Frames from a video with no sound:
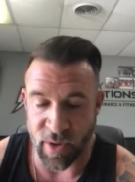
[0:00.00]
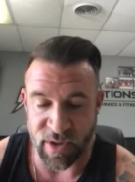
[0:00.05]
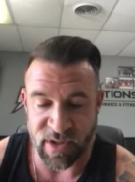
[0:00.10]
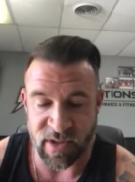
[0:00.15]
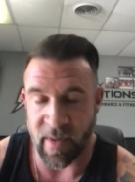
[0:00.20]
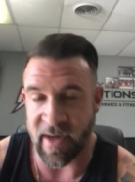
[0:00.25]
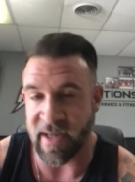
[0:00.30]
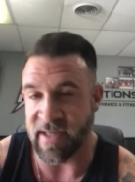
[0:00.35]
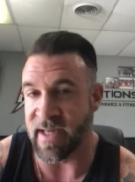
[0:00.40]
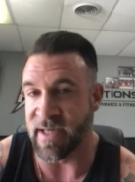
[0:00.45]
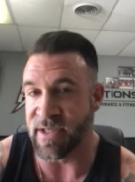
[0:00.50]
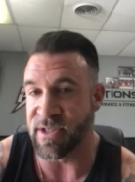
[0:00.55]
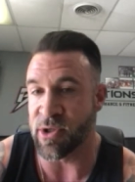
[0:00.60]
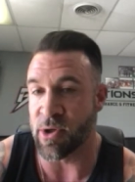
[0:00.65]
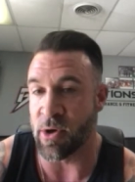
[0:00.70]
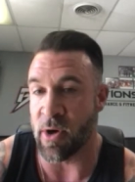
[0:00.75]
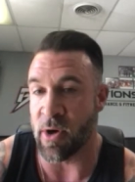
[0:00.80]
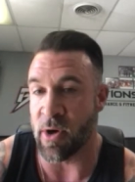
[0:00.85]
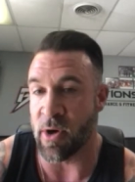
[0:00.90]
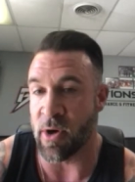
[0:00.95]
to somebody's
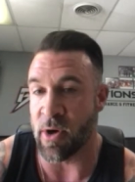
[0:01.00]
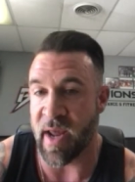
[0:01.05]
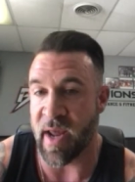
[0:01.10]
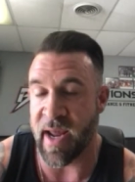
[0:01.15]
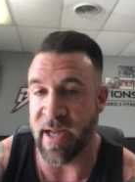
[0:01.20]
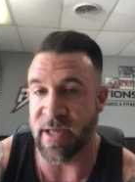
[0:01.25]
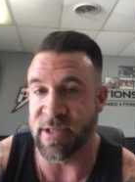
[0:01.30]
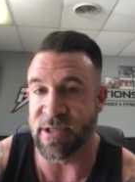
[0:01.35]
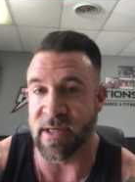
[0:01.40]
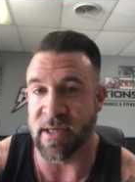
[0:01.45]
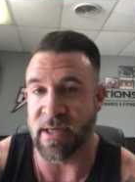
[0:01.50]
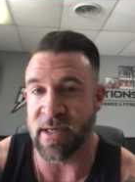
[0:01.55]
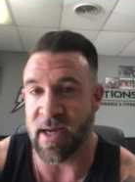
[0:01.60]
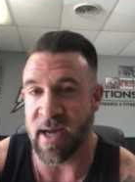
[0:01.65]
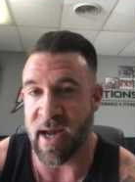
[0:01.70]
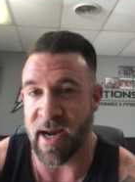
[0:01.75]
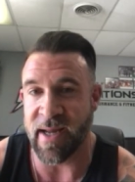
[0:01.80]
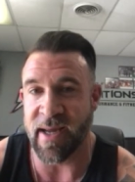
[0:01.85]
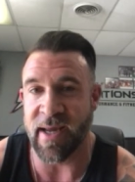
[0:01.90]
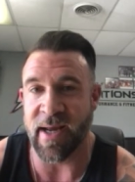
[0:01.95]
Instagram page and
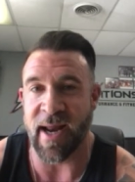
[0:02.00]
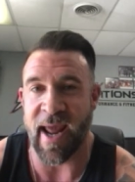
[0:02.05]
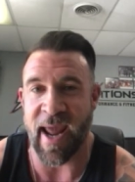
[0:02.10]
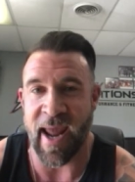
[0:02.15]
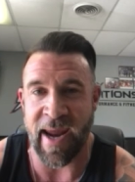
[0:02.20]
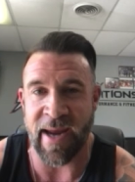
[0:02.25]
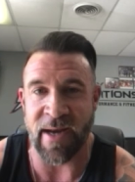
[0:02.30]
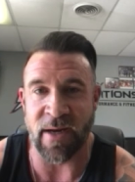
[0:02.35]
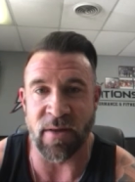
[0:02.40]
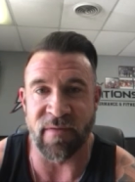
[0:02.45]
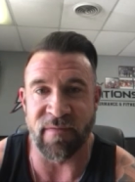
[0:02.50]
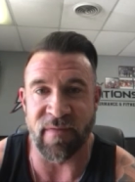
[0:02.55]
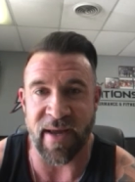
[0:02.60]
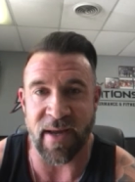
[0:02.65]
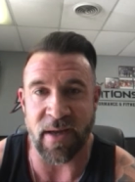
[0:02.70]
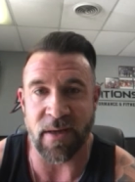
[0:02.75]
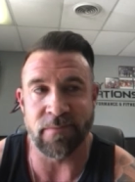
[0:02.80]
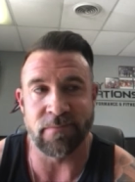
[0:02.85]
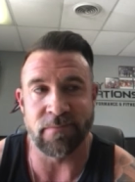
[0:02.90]
kind of get a handle of like